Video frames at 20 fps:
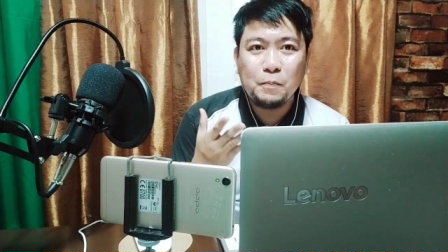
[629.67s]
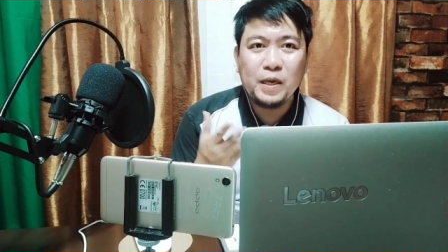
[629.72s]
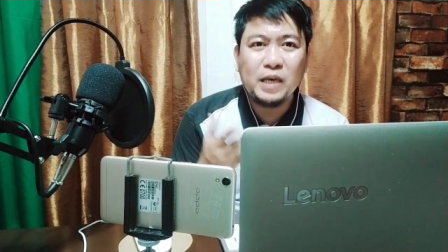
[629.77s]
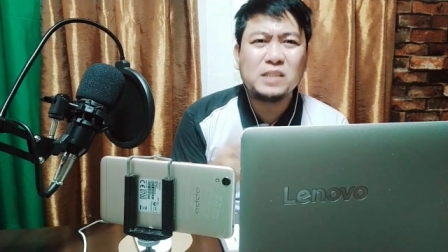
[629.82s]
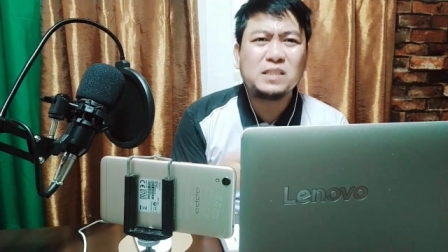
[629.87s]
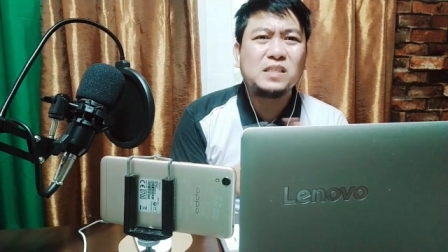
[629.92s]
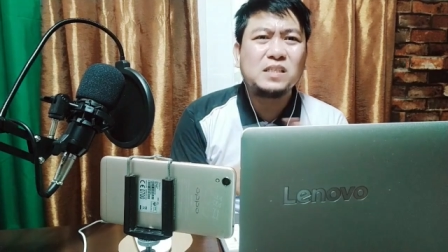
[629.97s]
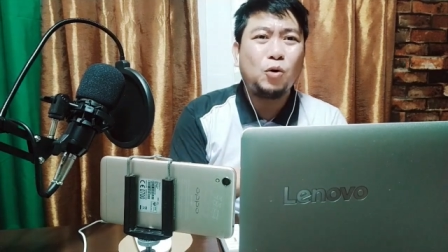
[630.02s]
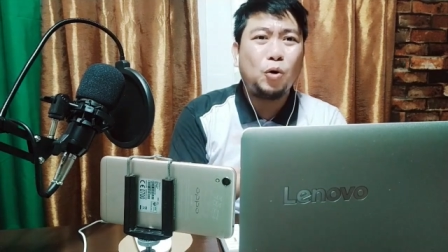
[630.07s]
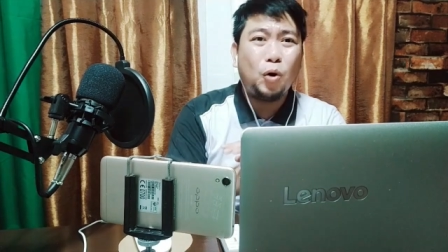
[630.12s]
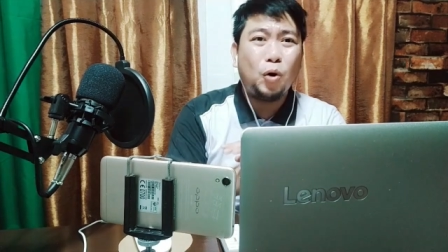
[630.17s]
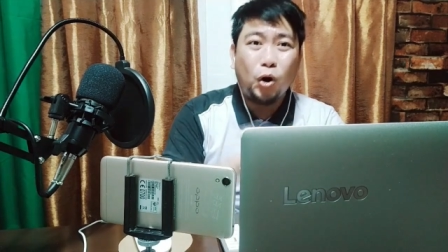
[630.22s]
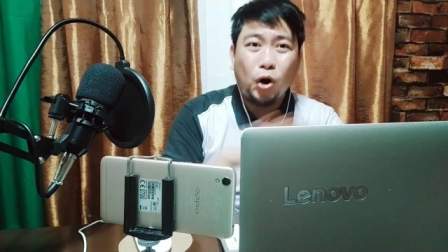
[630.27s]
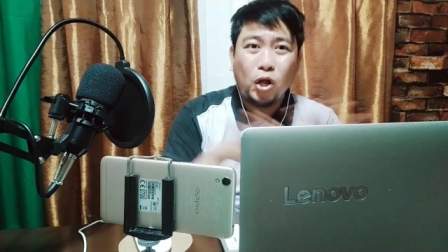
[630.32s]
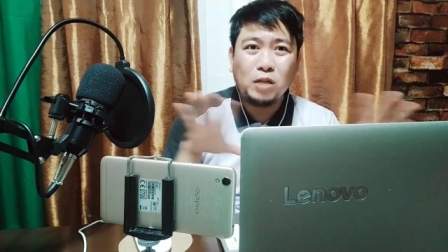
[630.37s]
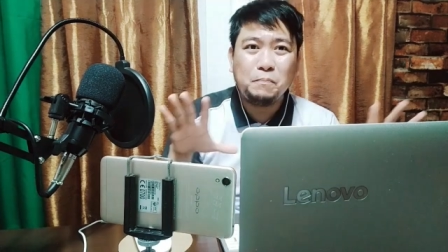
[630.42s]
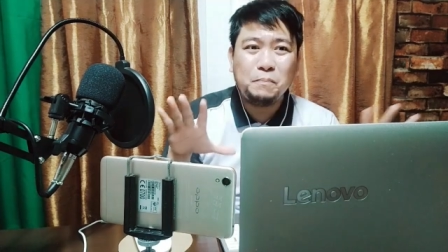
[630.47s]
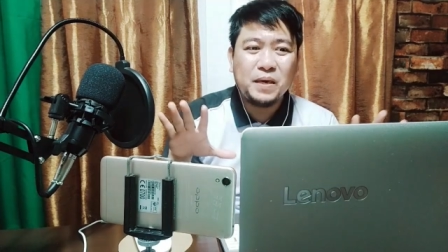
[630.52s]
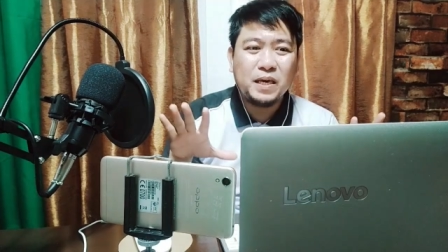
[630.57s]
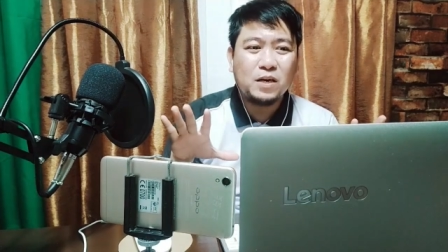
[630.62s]
It's
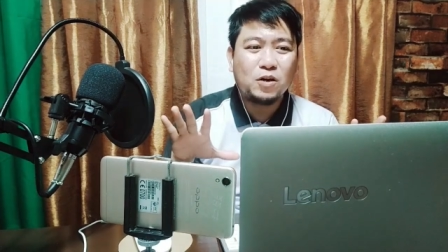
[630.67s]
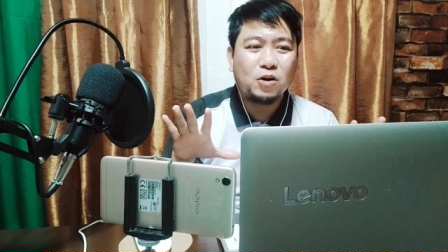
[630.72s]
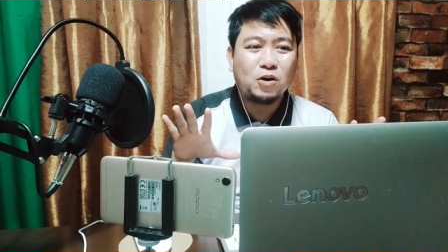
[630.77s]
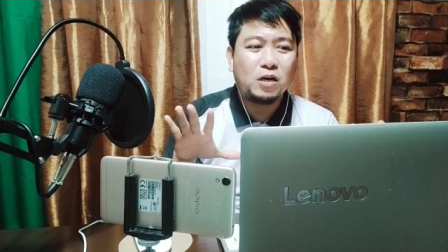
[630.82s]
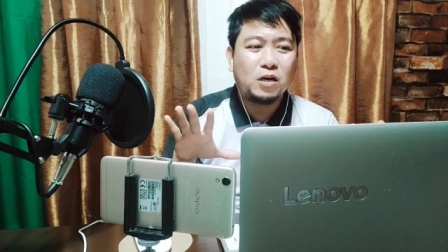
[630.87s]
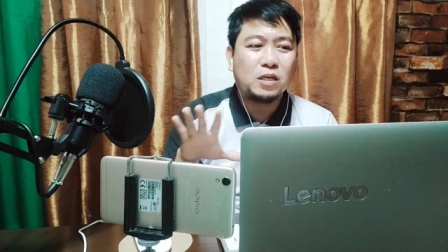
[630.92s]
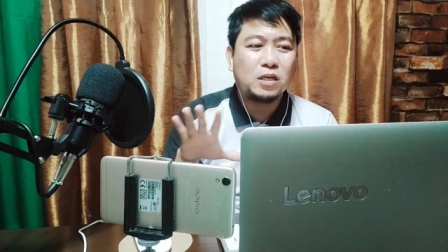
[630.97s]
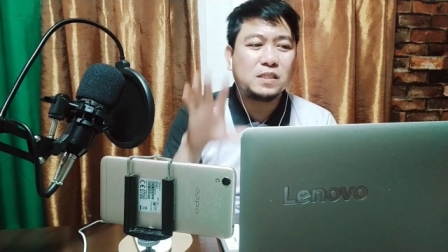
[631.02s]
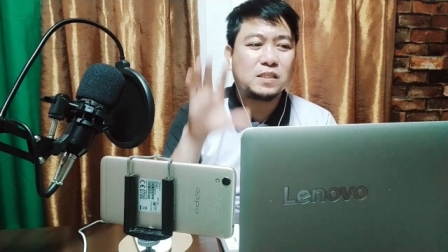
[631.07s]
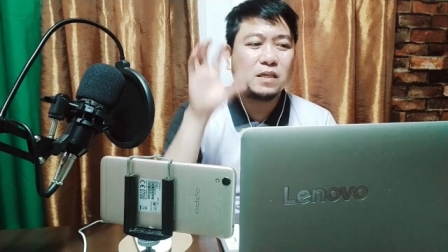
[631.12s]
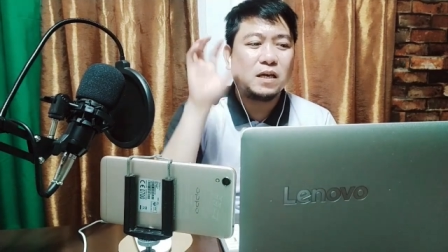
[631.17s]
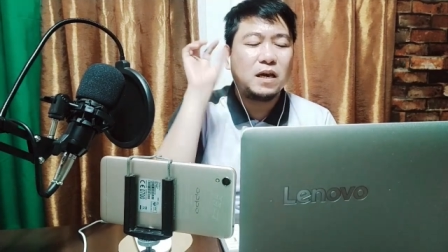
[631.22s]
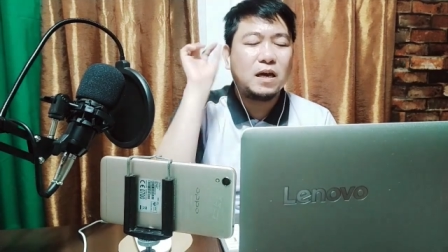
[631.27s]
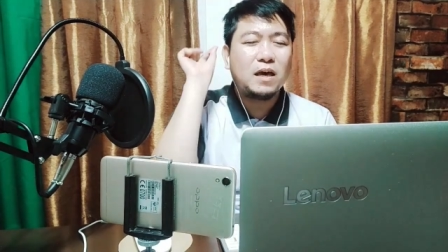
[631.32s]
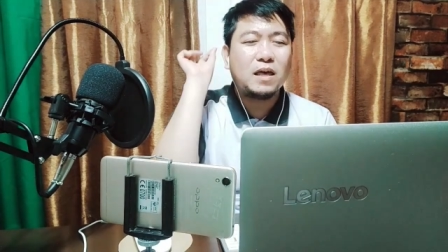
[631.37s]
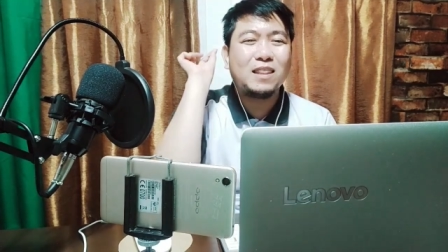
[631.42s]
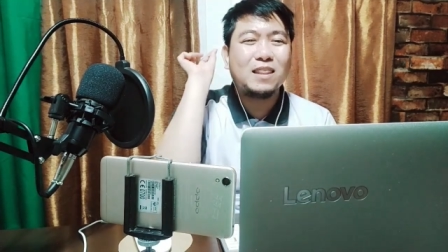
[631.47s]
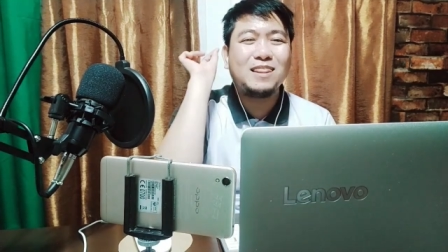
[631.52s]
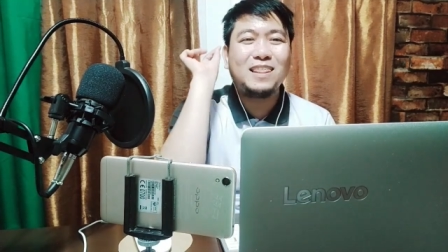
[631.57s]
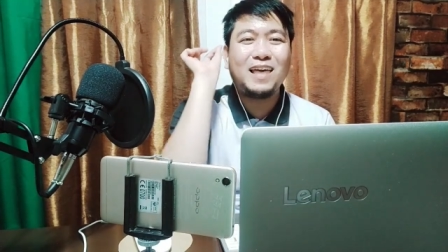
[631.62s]
all because
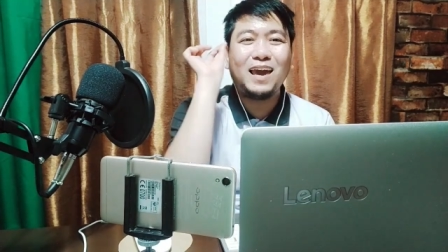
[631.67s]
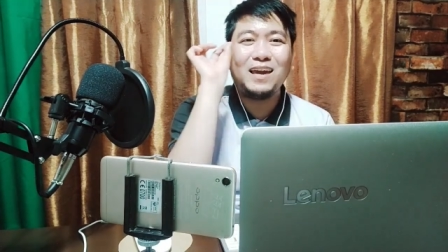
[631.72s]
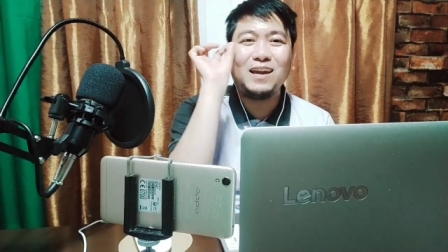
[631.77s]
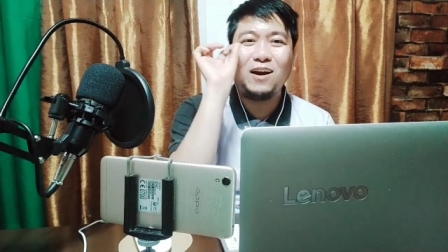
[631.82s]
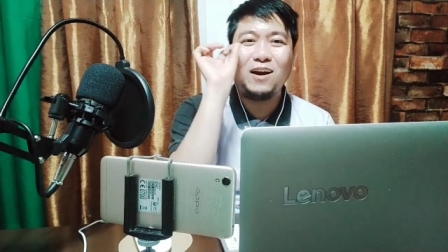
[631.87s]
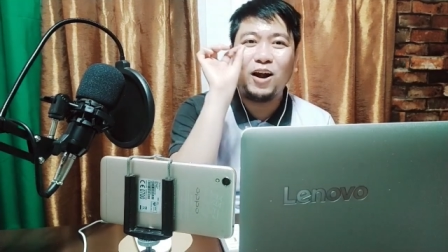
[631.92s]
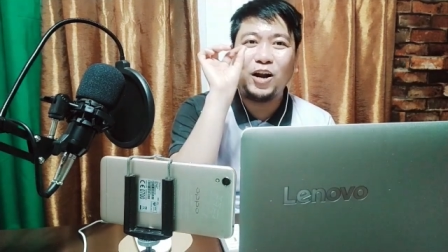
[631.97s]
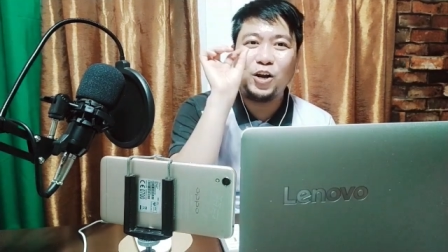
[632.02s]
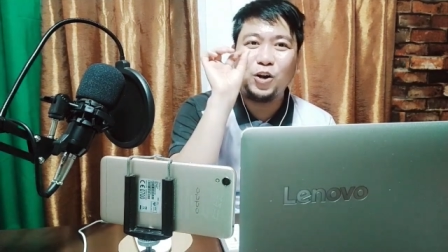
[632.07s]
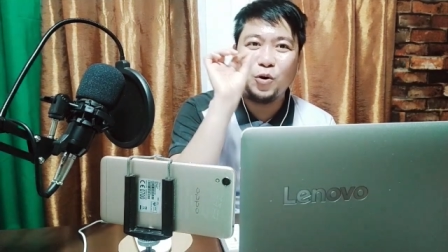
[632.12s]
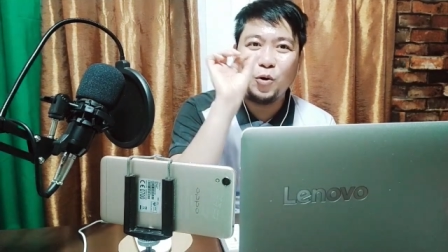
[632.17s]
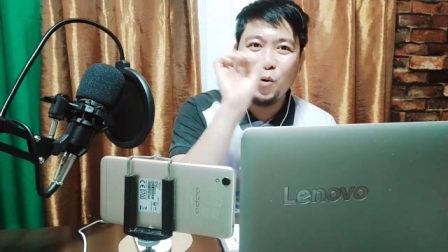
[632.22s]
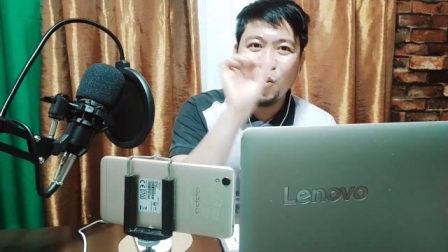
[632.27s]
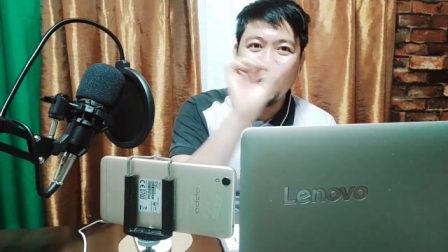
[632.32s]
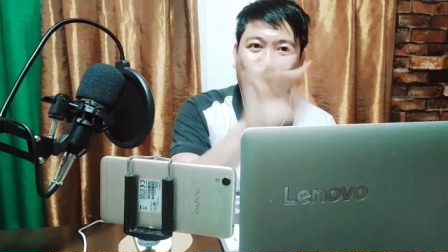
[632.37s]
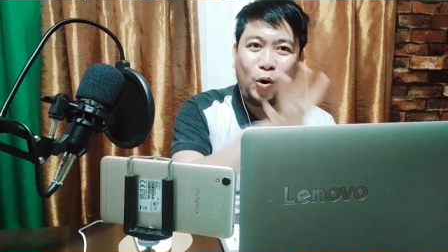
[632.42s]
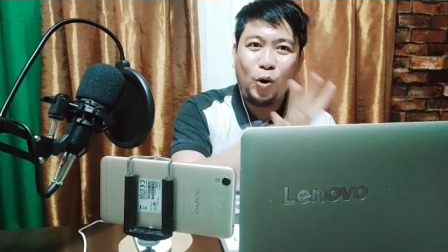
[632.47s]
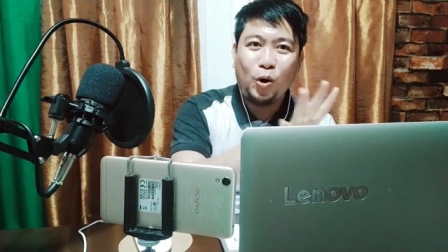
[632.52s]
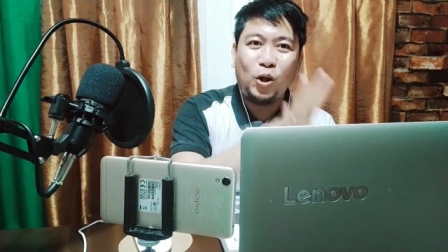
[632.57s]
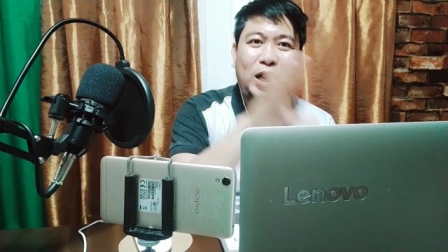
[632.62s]
they are
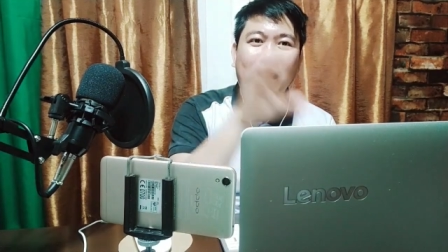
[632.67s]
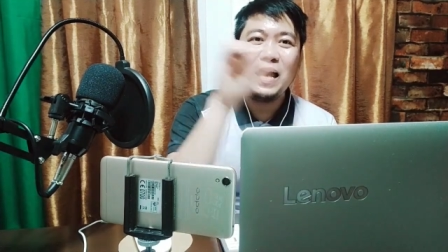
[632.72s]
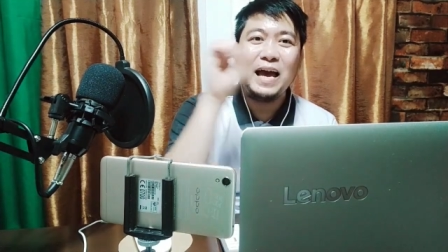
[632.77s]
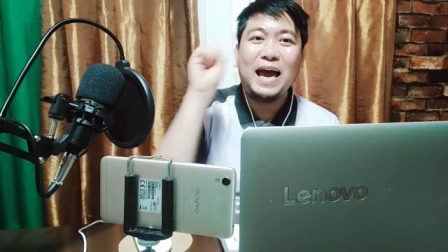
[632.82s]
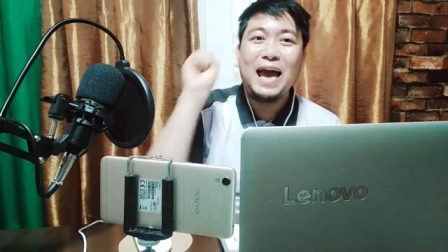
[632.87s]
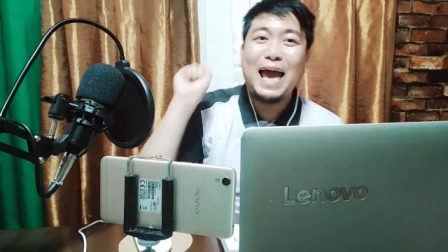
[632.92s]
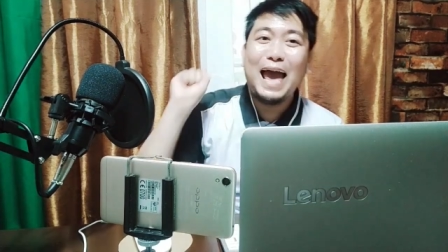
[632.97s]
all